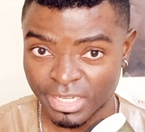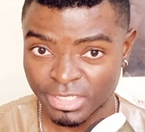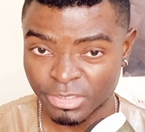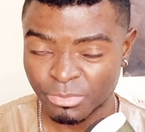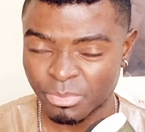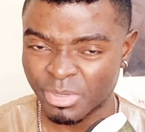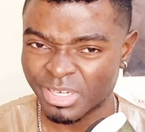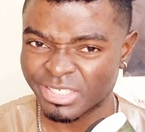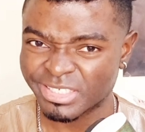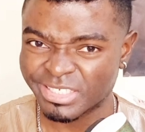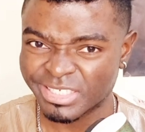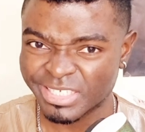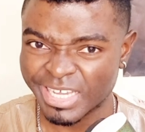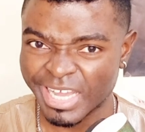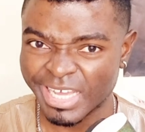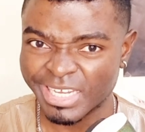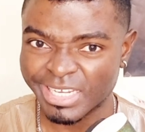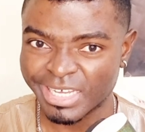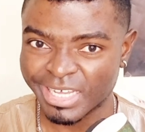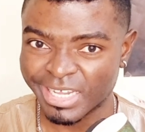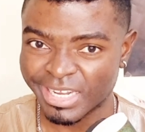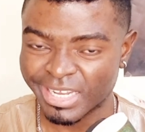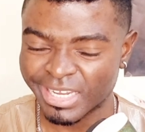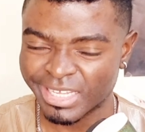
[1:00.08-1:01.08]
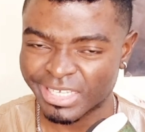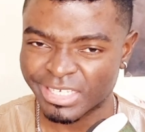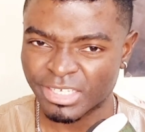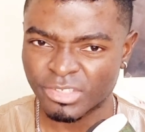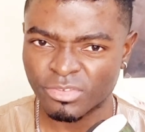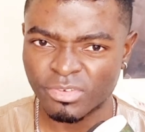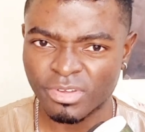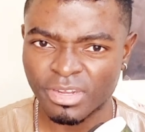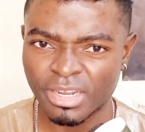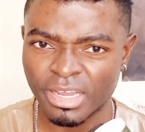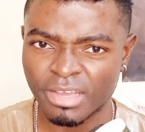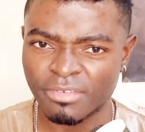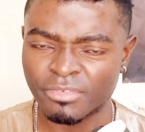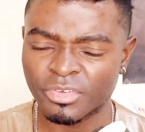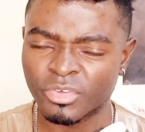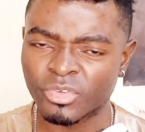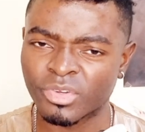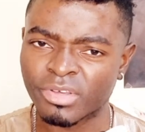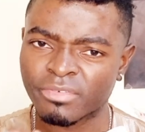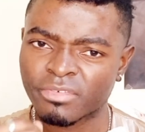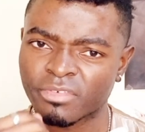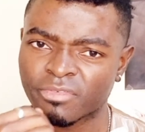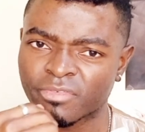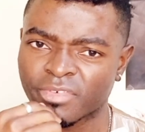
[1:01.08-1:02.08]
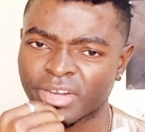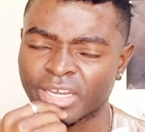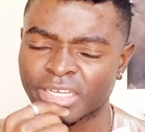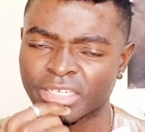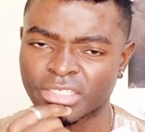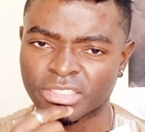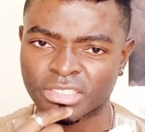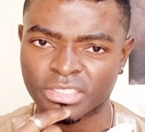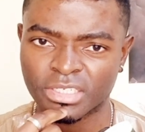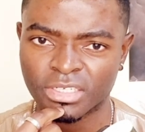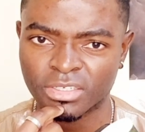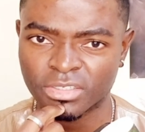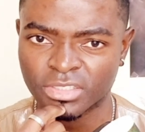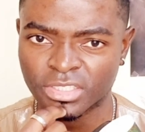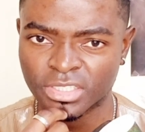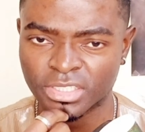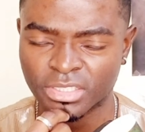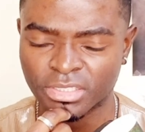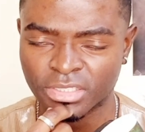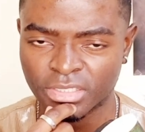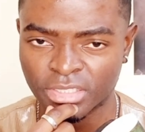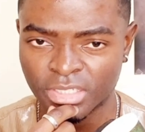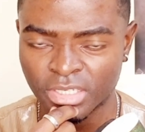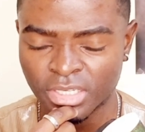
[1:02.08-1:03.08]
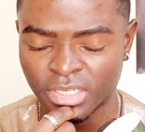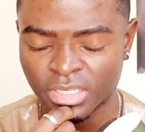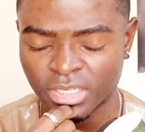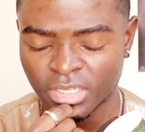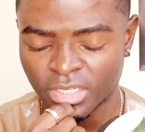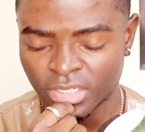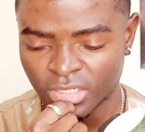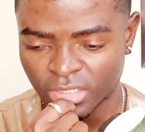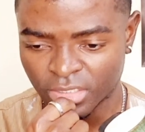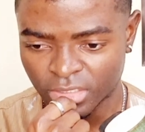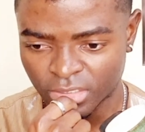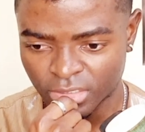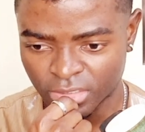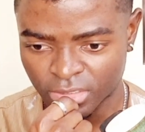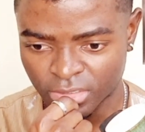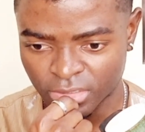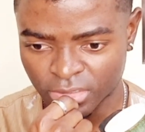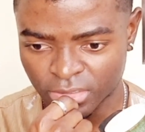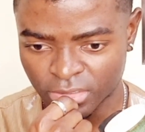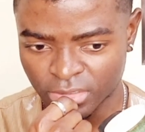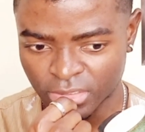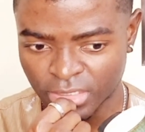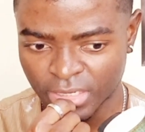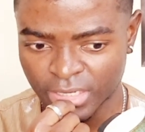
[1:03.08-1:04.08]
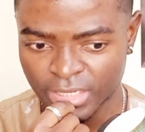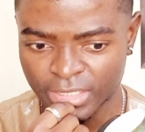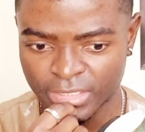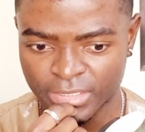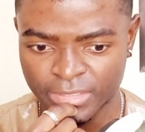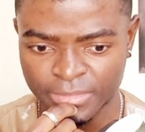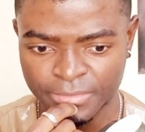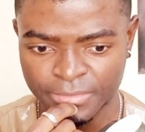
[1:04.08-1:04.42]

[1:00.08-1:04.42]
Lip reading: but it's kind of click in your life. You never find a solution. Like